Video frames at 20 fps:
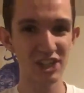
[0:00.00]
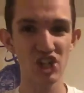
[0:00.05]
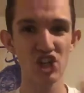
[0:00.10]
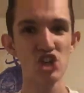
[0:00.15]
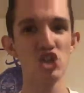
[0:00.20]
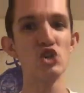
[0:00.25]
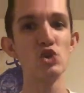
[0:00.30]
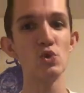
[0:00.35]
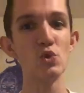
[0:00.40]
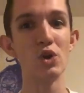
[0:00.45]

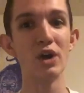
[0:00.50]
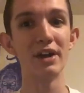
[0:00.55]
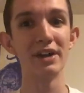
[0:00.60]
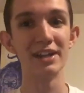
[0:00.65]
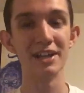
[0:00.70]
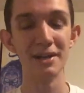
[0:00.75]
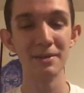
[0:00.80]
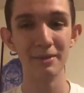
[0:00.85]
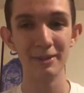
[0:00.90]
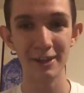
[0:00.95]
chew on
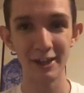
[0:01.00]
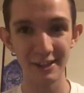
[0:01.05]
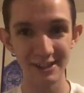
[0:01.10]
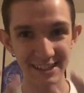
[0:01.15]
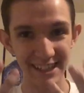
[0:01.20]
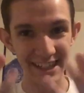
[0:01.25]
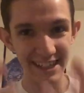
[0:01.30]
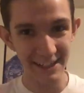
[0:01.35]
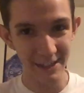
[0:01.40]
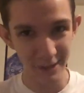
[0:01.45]
him
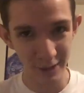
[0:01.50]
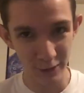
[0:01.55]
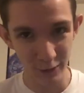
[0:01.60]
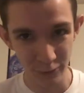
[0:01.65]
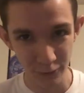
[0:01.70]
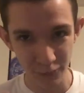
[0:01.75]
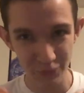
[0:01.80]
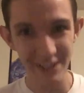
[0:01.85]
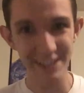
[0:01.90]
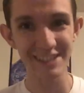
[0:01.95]
and
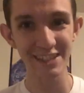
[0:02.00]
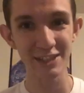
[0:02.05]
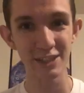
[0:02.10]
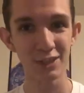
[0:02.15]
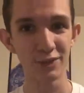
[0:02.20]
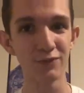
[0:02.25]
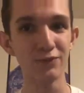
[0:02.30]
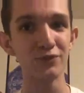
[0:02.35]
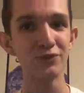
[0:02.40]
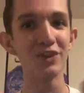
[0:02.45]
feast on
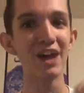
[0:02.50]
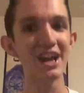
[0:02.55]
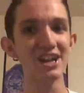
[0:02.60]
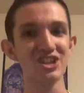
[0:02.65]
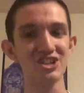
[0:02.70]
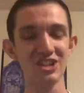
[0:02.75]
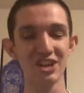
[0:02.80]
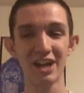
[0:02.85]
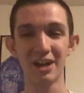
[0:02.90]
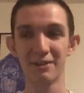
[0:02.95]
his
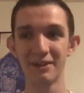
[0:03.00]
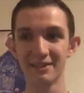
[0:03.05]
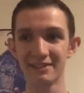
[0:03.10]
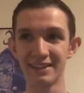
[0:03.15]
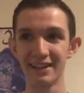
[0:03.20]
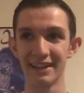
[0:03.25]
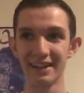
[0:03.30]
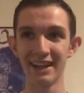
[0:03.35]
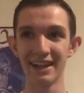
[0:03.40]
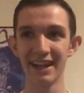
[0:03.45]
flesh and
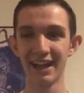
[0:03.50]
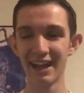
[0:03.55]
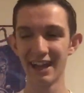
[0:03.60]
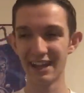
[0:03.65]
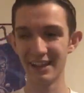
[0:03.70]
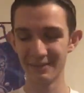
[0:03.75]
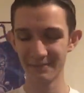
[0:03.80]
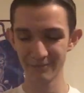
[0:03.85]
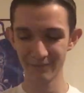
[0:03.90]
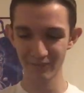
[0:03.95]
everything.
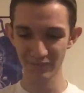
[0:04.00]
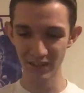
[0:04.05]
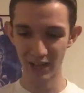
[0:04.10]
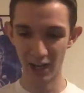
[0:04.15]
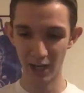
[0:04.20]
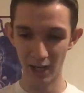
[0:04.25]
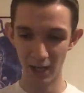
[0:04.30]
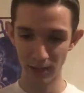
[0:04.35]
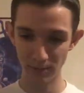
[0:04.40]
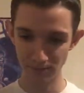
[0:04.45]

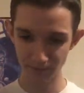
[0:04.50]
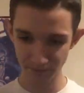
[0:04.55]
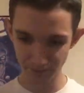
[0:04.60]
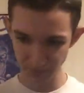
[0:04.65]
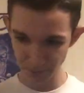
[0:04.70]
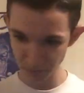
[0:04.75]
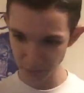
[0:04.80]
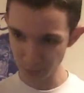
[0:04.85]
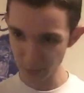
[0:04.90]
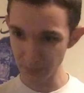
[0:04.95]

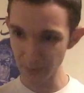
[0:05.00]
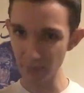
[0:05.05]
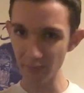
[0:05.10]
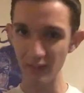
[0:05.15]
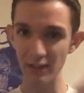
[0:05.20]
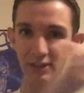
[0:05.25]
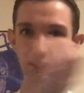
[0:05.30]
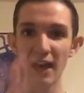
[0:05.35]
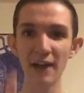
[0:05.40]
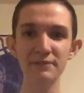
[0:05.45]

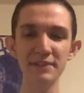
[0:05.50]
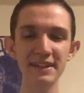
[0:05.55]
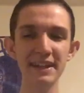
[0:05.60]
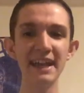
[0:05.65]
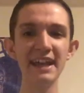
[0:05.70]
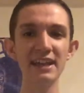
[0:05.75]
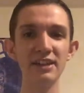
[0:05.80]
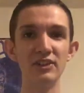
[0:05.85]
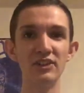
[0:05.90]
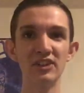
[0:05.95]
You have the
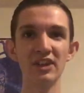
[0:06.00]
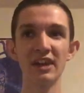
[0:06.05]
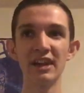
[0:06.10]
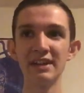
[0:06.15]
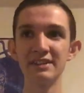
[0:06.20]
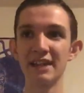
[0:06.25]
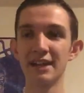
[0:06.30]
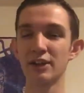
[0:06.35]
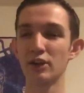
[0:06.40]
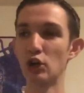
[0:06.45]
kids
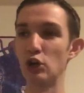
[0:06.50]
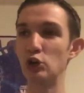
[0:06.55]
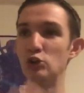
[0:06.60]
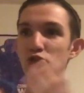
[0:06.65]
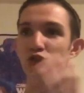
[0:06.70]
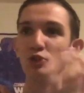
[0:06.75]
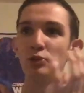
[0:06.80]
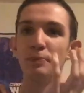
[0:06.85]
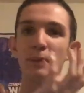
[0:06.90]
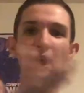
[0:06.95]
that go
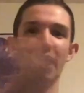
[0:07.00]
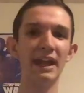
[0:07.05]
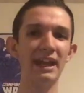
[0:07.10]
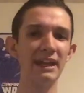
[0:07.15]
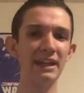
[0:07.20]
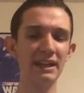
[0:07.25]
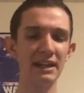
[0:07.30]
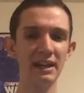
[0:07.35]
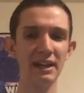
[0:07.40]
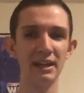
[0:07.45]
to
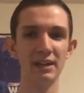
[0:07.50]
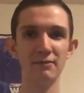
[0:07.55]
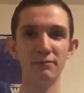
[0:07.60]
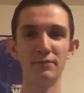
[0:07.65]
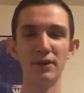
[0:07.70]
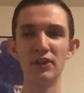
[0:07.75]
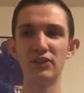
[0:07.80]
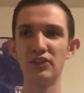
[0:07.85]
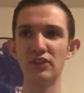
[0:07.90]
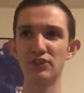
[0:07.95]
pay
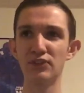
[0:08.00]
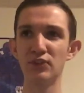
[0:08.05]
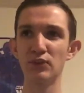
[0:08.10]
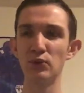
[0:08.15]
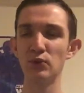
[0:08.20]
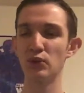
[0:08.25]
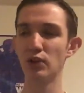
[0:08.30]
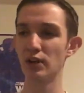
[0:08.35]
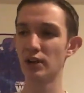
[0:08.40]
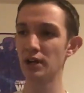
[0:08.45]
visit
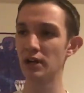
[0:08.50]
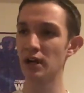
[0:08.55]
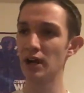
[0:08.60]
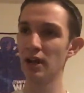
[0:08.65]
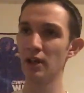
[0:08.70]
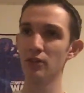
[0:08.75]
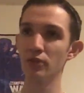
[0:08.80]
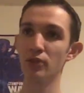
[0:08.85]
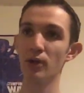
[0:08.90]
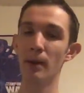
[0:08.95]
to
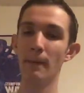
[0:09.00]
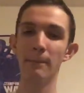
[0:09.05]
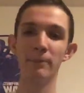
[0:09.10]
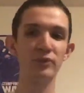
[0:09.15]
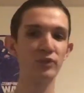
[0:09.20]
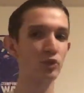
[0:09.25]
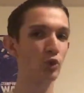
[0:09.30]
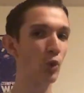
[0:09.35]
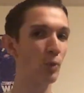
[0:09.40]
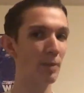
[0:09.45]
the
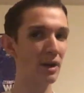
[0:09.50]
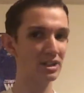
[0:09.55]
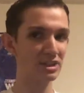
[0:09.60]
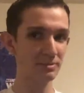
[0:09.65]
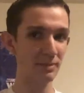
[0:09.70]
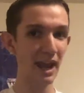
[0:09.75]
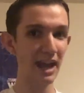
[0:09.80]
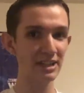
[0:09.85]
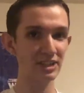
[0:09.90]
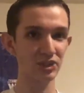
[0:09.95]
school bus
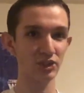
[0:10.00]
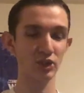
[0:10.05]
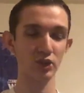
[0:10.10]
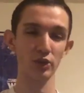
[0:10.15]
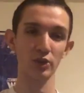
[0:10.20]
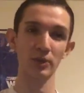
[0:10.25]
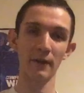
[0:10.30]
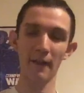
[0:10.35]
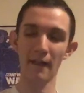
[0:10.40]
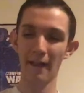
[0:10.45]

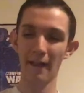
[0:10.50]
massacre,